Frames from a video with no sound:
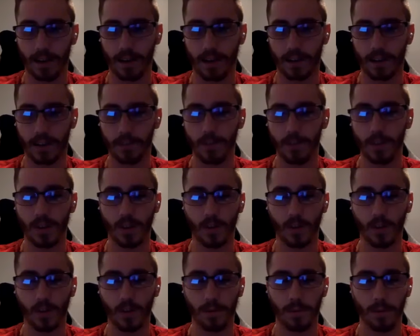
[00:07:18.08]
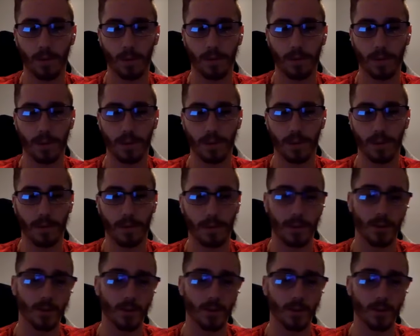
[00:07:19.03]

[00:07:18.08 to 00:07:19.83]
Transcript: I guess music would be, I mean,